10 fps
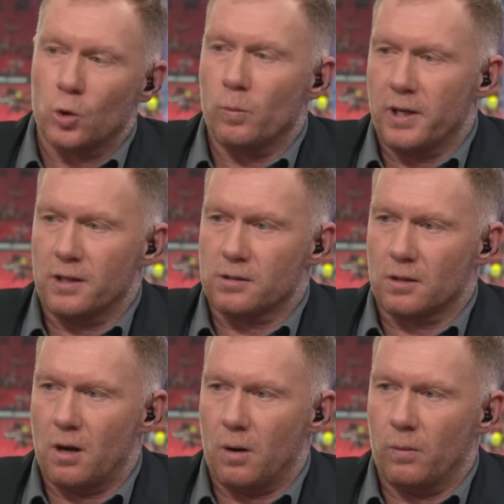2 minutes to
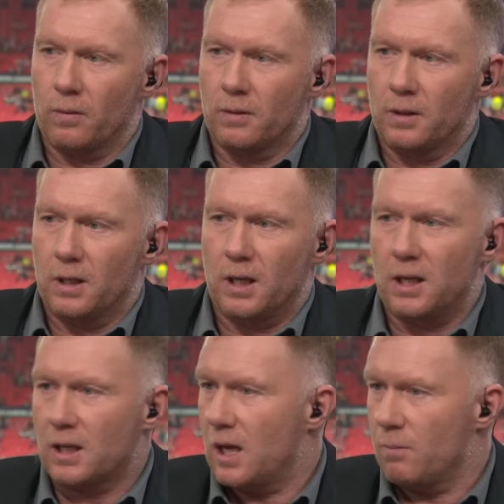go in
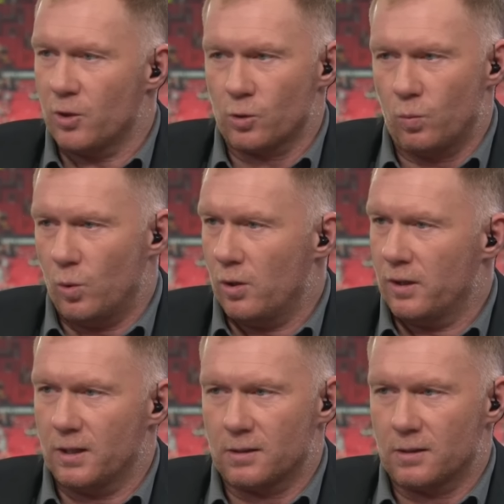a game that's won.